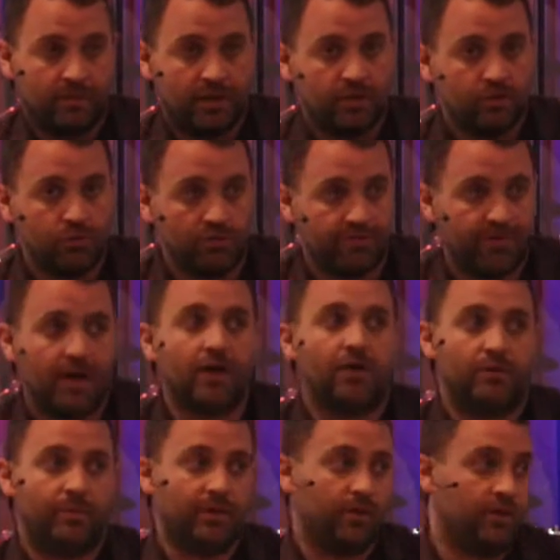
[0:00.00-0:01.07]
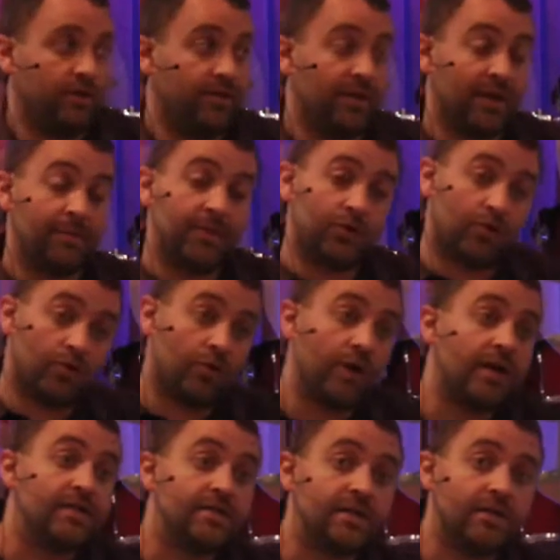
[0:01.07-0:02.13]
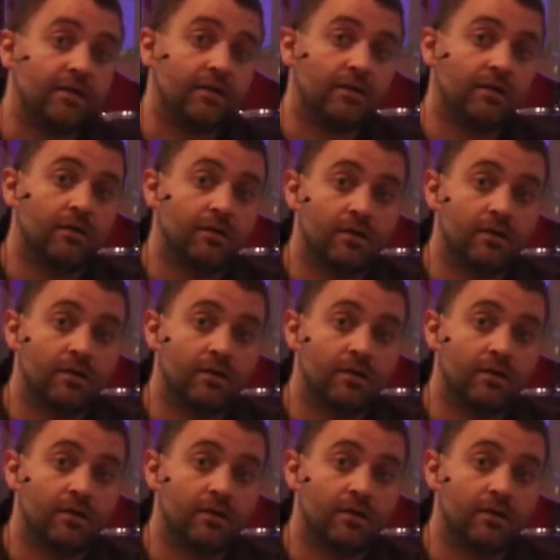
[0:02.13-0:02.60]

then you won't follow me. You're going to think I'm either crazy